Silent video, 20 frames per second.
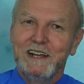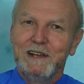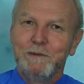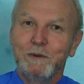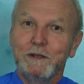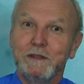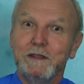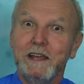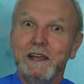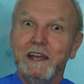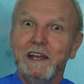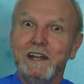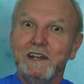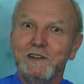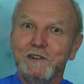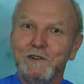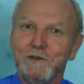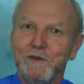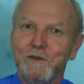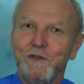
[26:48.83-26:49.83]
but
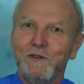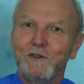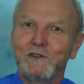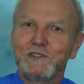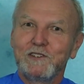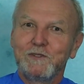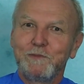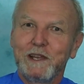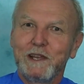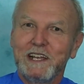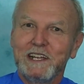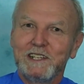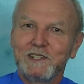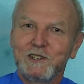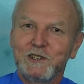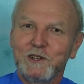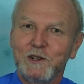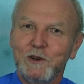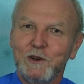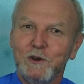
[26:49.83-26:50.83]
then your thirst
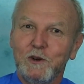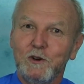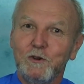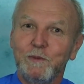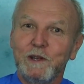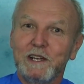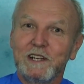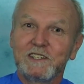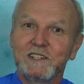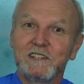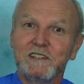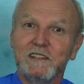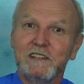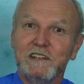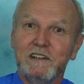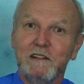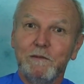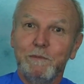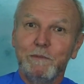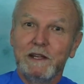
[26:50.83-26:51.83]
begins to grow, because a
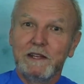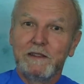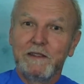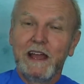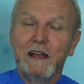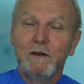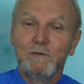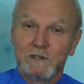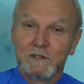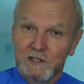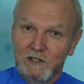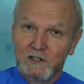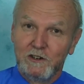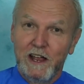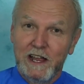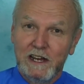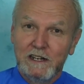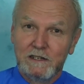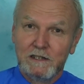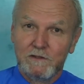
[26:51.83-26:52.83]
little bit, that was
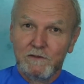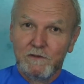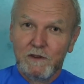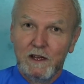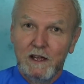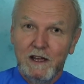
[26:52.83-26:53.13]
attractive.